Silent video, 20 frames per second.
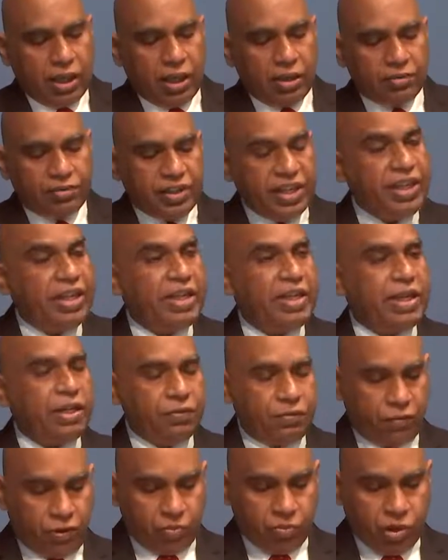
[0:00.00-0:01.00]
read
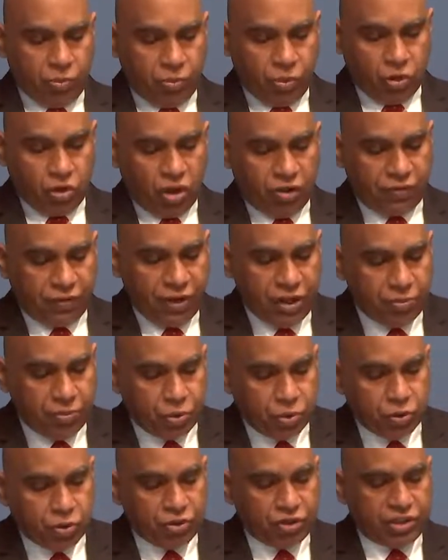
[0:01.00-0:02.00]
from the book of
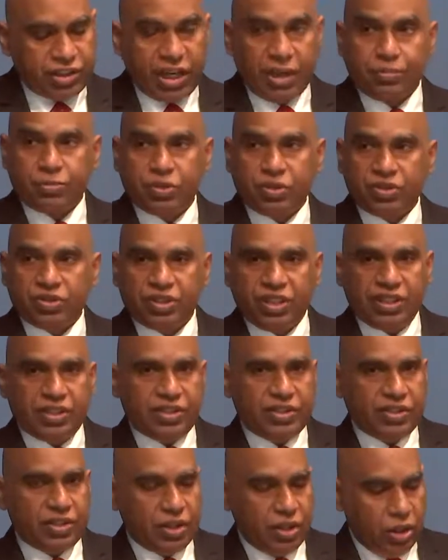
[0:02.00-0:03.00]
Hebrews, chapter
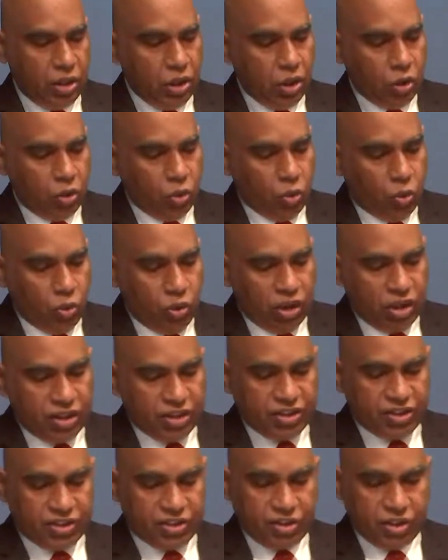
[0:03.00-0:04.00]
6,
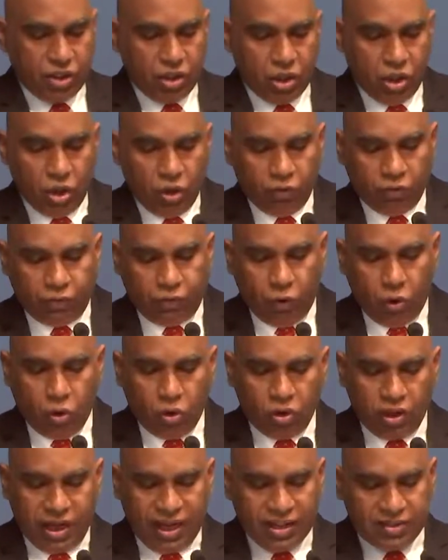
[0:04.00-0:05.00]
verse
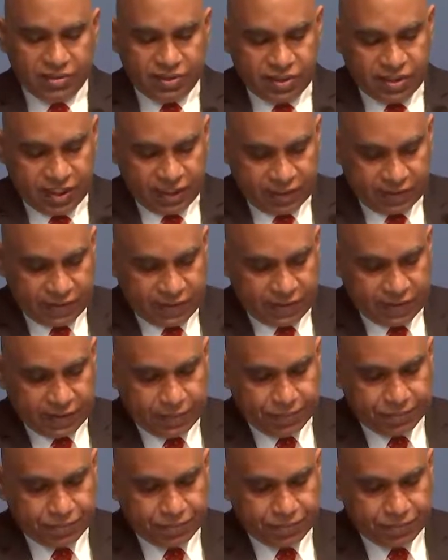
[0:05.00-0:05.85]
4 and 6.